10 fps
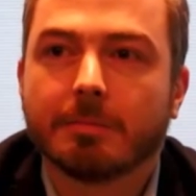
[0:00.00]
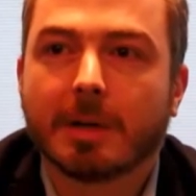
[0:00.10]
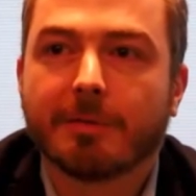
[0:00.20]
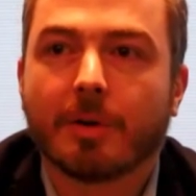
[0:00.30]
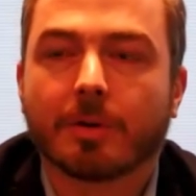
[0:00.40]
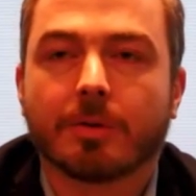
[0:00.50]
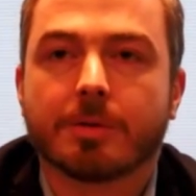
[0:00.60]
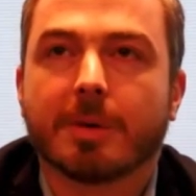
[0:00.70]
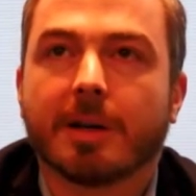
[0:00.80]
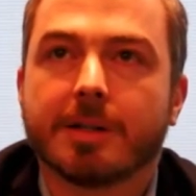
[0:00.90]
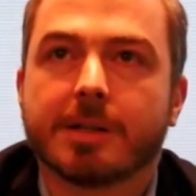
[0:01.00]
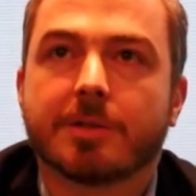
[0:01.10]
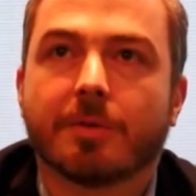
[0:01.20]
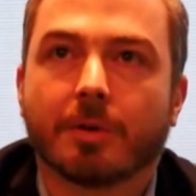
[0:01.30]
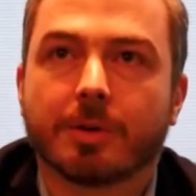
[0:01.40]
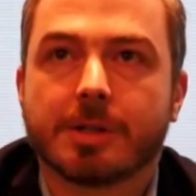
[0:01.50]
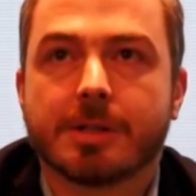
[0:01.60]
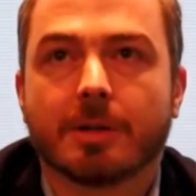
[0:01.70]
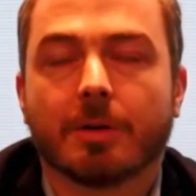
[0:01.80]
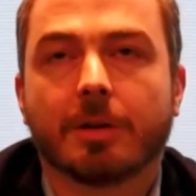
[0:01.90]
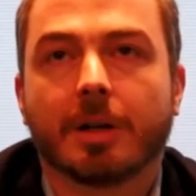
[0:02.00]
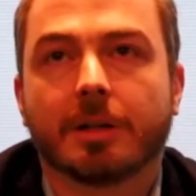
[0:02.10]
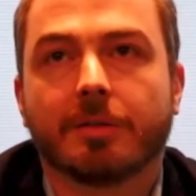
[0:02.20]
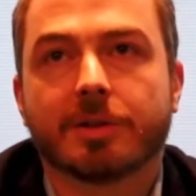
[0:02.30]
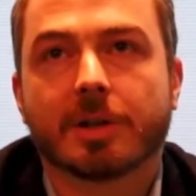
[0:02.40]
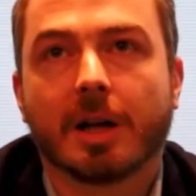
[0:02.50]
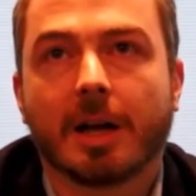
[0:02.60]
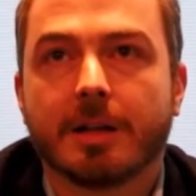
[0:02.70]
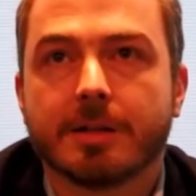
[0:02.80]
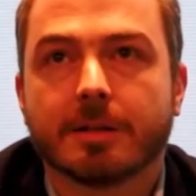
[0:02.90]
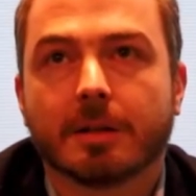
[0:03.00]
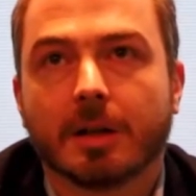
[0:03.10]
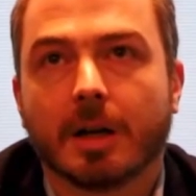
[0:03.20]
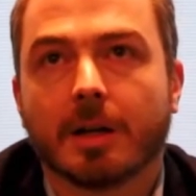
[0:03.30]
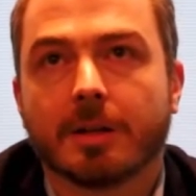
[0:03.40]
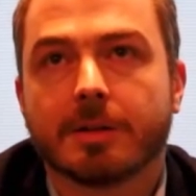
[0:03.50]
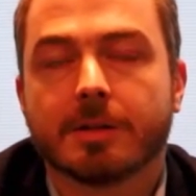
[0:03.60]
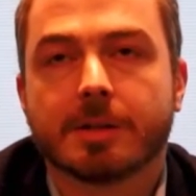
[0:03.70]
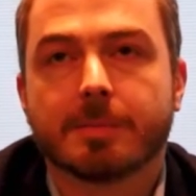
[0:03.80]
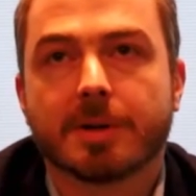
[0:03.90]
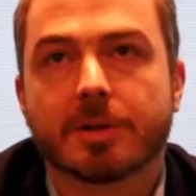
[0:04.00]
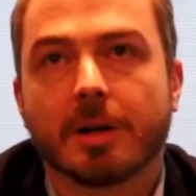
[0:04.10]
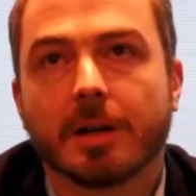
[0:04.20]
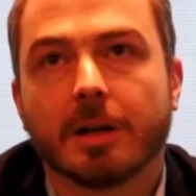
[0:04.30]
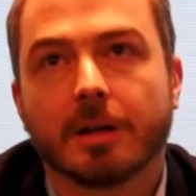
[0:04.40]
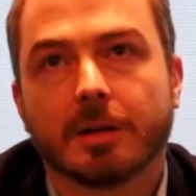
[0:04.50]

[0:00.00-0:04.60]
my research focus is on artificial hands, and especially